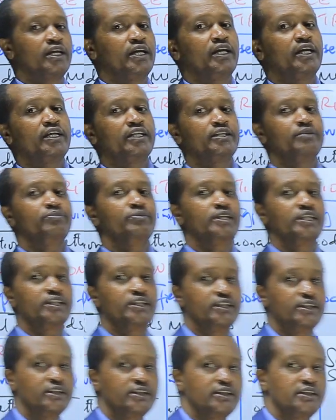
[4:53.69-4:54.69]
and
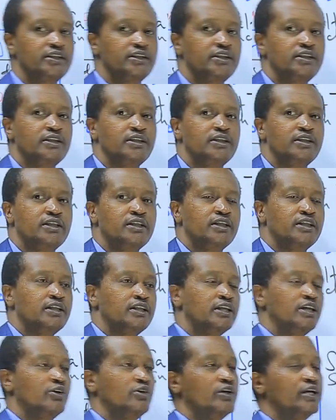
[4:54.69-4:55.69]
meat.
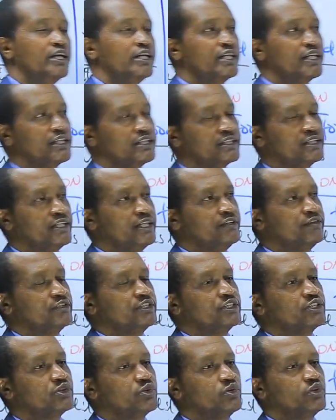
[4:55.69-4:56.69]
Now, learners, the
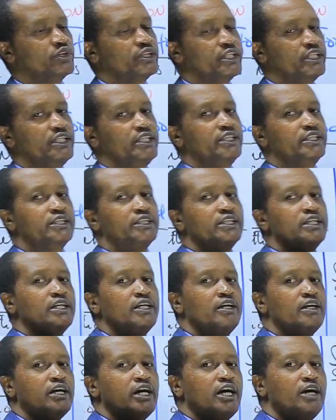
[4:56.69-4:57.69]
salt is
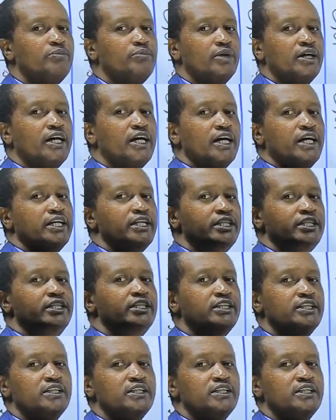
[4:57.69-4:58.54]
applied